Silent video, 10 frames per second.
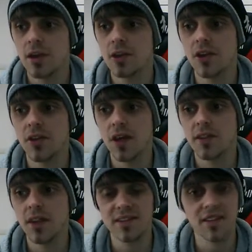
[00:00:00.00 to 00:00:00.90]
you know,
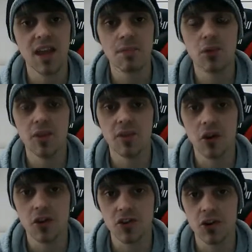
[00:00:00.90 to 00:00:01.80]
they're stable, they've
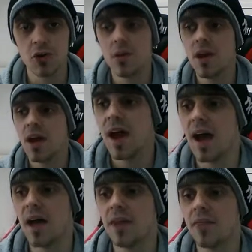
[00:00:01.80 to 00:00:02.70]
got a job,
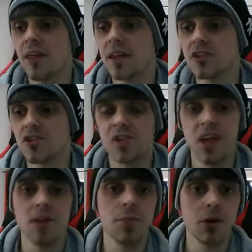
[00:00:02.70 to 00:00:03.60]
and they can just
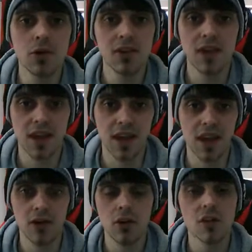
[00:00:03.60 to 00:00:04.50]
keep building the account.